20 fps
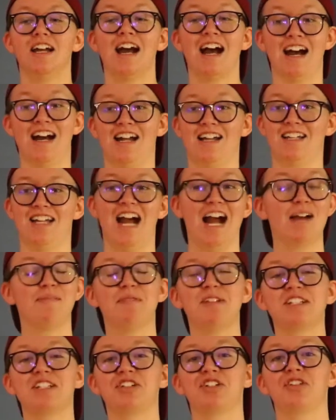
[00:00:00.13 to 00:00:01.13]
Hi, I'm the
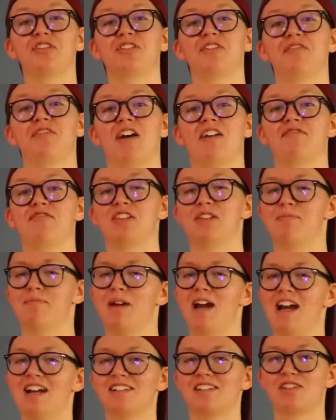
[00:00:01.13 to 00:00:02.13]
cereal you've had for the
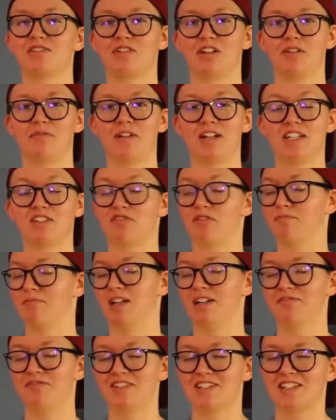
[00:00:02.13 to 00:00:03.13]
past 3 weeks for
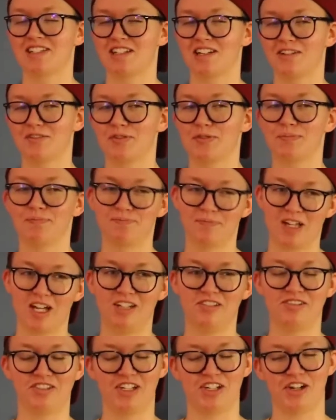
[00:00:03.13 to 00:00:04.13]
breakfast, lunch,
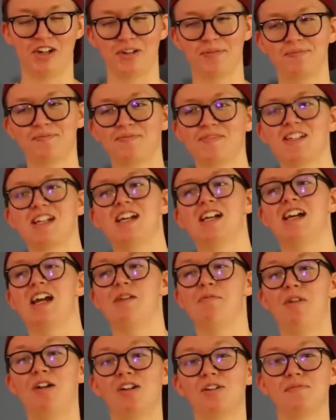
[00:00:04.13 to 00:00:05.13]
and dinner. And
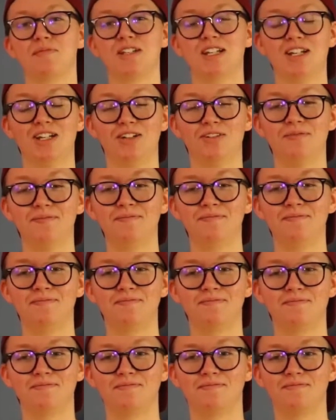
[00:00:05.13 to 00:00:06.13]
welcome to
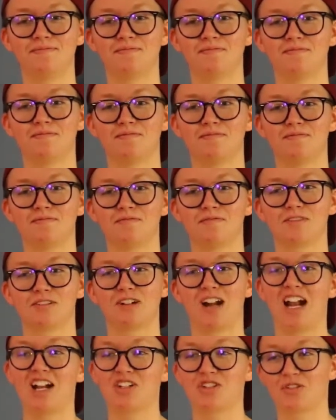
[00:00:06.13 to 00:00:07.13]

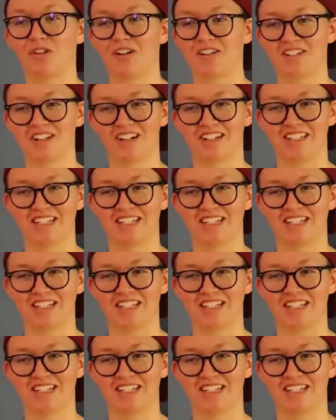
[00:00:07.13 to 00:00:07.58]
Crash Course Art